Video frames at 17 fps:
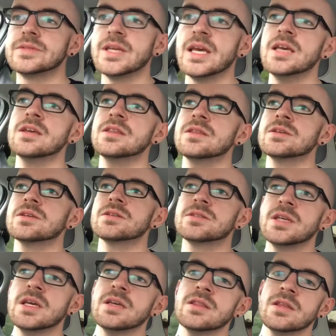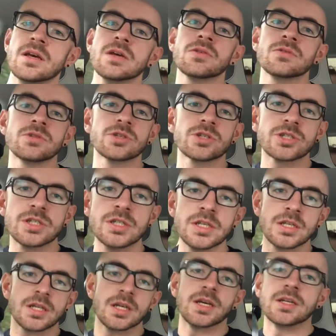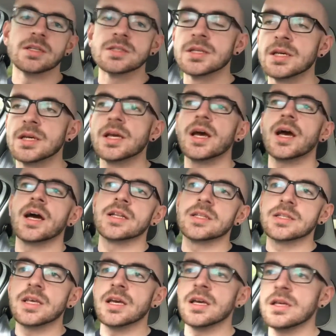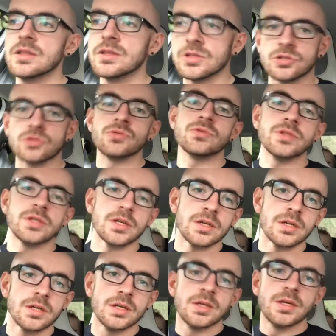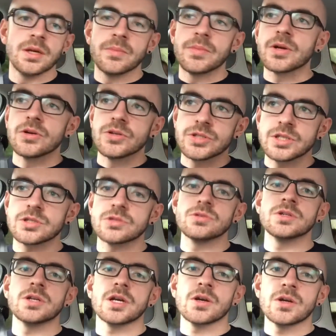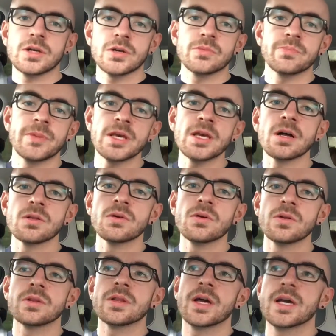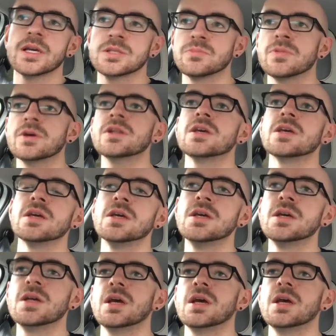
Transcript: take the hit on your street cred and get the Skoda, because it's going to be a lot less money.